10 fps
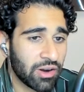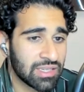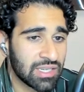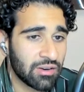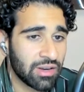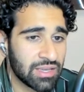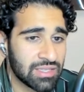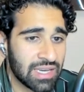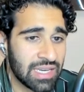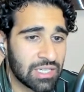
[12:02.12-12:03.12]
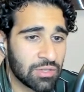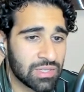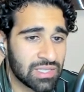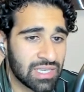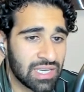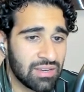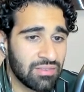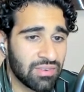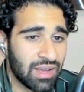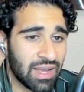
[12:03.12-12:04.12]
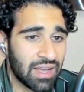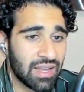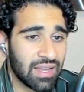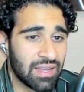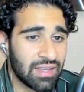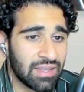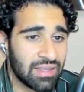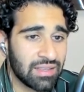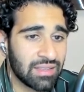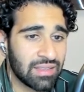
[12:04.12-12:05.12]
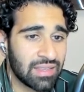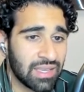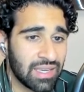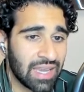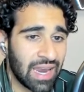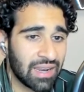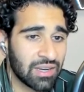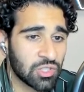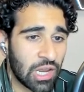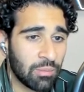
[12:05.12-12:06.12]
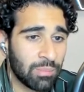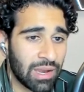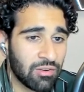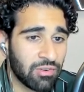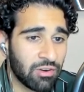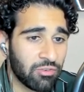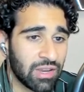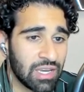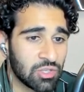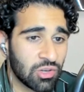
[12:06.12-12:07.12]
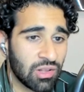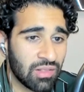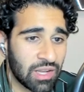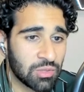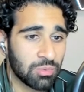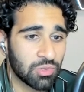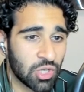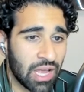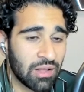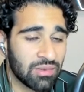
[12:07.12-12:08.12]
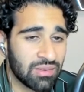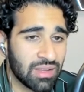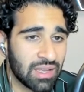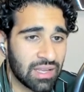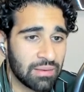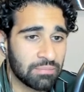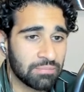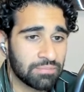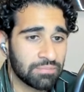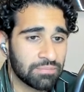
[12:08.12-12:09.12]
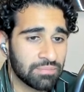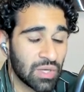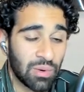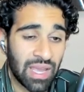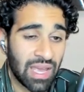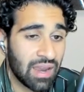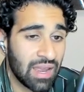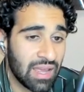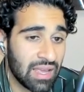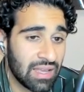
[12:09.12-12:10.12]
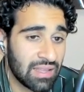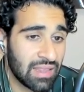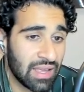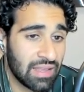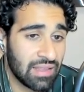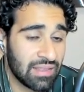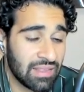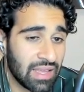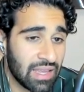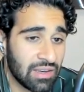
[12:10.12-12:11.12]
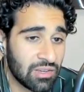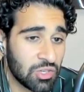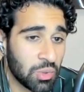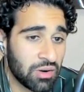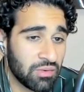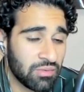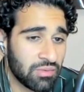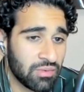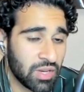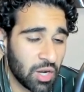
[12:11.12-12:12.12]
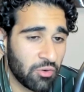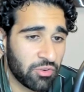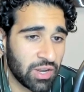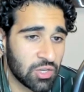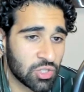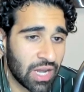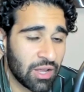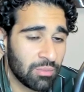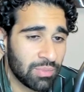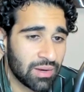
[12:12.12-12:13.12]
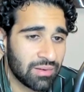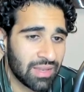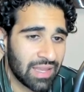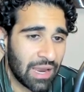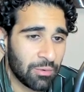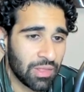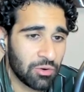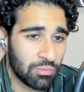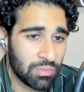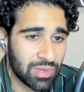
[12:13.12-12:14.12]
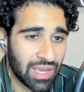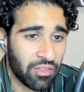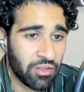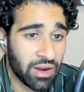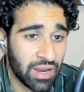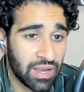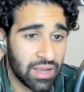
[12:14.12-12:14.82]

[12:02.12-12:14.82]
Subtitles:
criteria is they need to receive the Canada Child Benefit for each eligible child. So again, they can do it, for each child, but they can't really group them together.